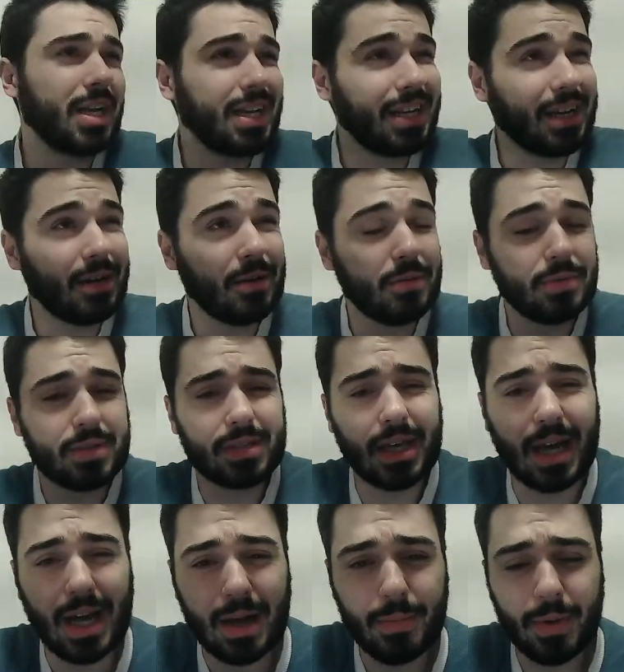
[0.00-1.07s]
it out.
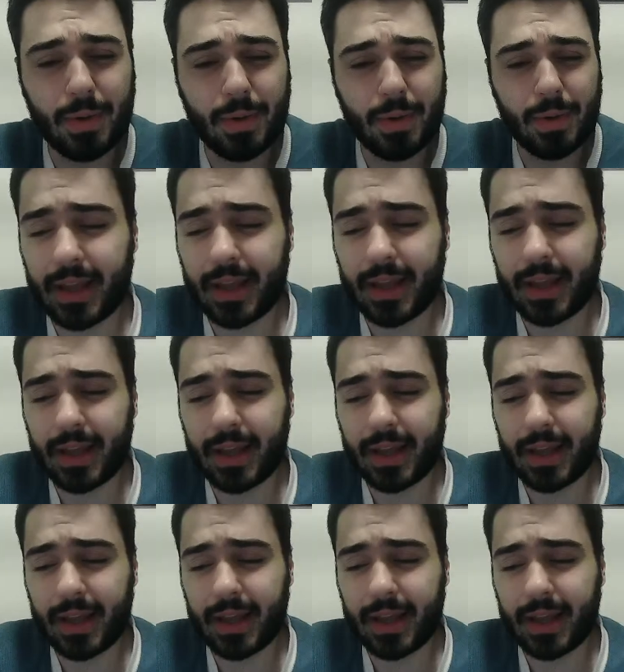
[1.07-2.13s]
I think it's heavily
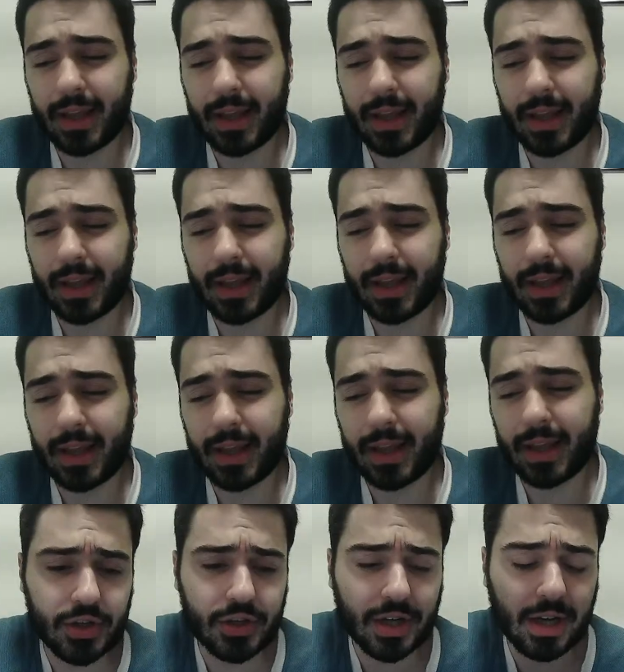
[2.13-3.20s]
focused on the
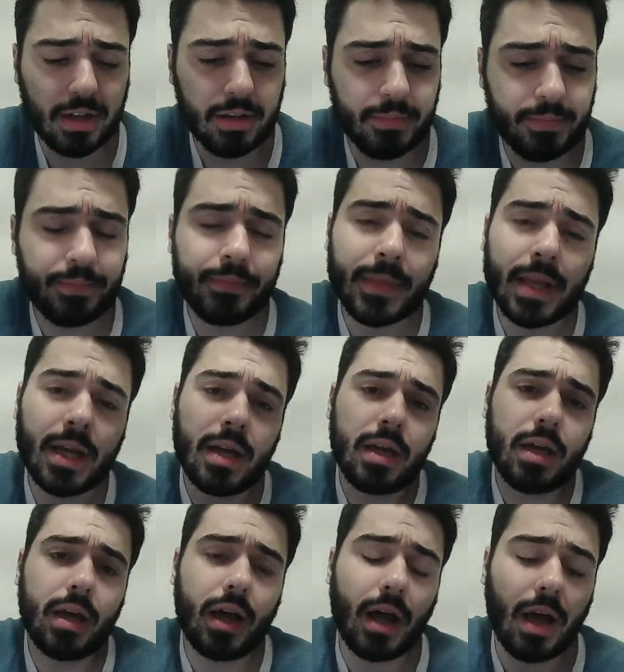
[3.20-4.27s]
PWHL,
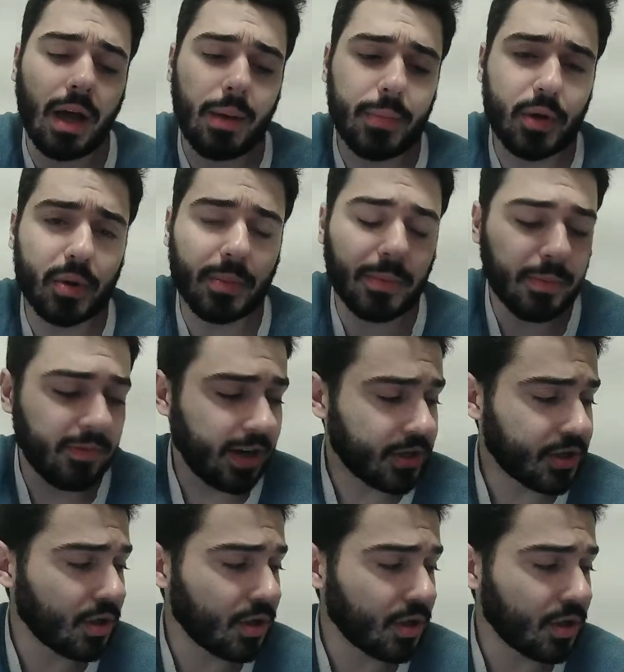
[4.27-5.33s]

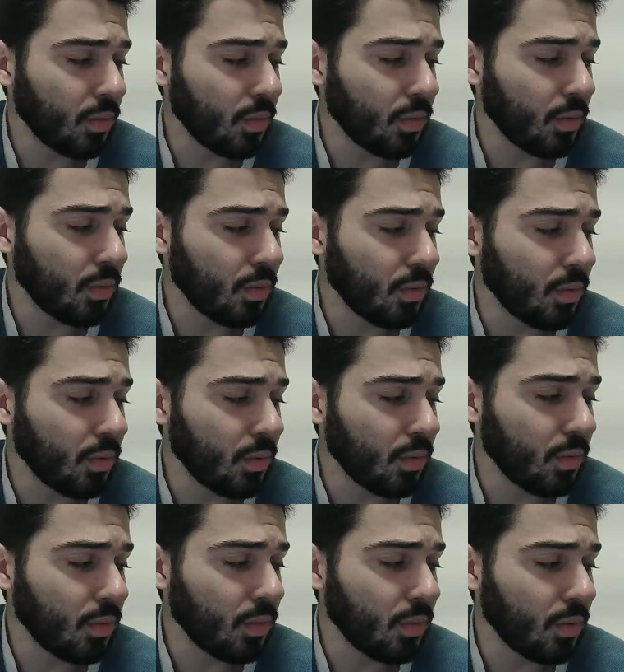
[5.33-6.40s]
Professional Women's Hockey League.
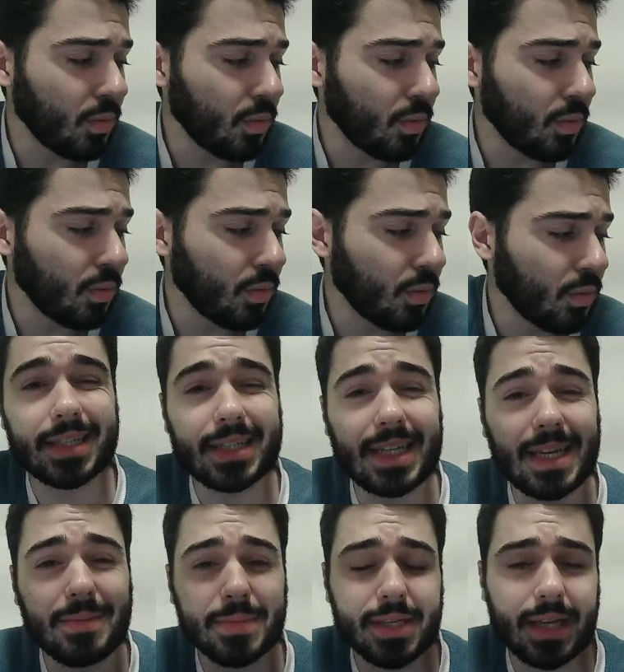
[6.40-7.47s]
All 6
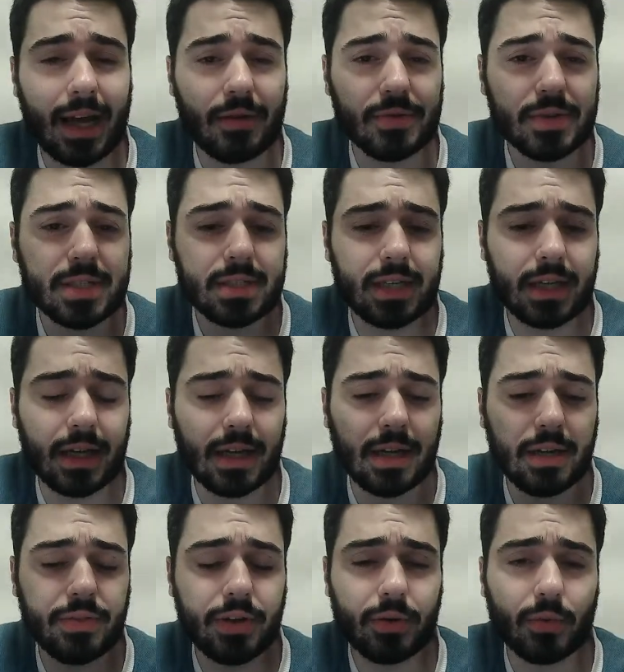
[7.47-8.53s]
teams announced
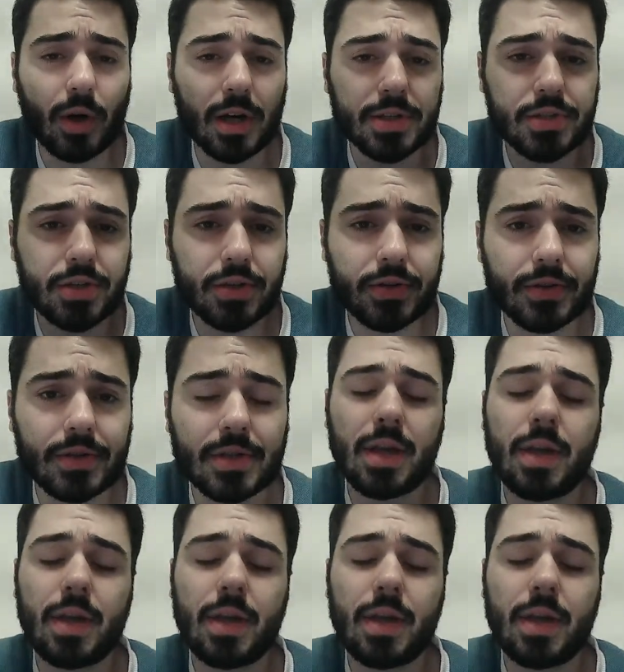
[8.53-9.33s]
their rosters